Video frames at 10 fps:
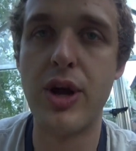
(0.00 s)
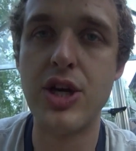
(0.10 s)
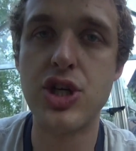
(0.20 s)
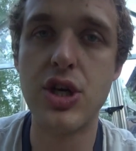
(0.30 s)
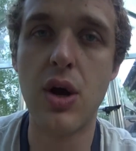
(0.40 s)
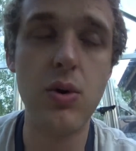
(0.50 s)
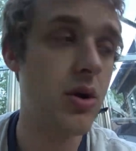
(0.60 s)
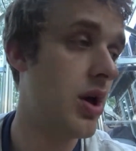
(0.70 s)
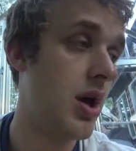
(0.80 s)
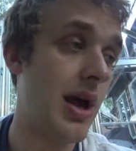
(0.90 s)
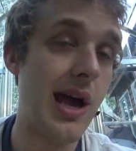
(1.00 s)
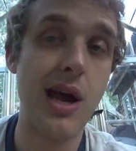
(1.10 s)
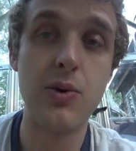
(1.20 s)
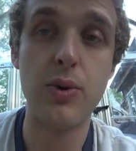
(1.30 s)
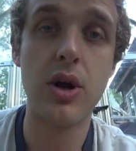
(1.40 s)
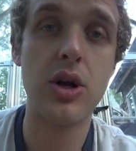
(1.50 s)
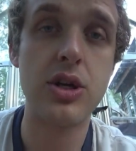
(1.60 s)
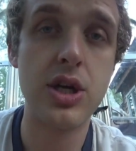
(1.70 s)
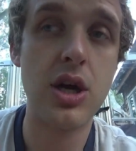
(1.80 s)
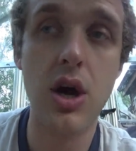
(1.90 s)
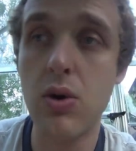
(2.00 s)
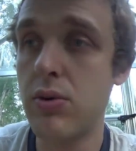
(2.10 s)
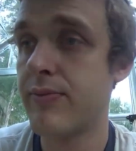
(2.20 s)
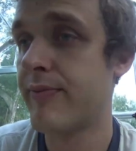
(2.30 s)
ratio, and we are good to go.